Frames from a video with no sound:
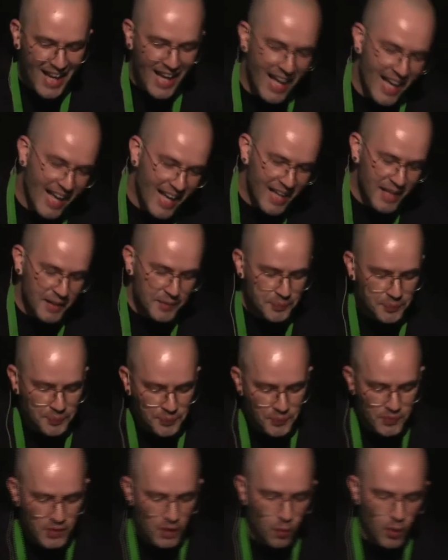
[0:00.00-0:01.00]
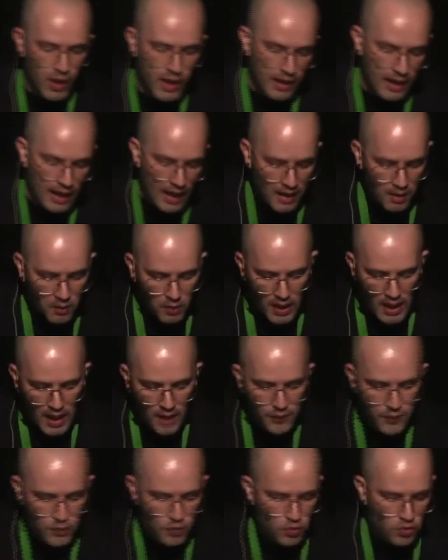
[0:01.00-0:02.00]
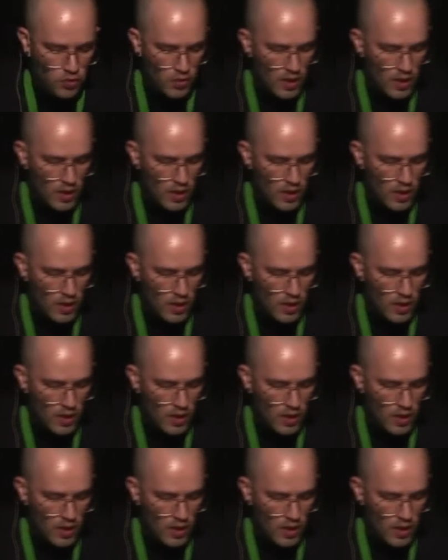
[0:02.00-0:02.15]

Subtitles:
And, well, I have to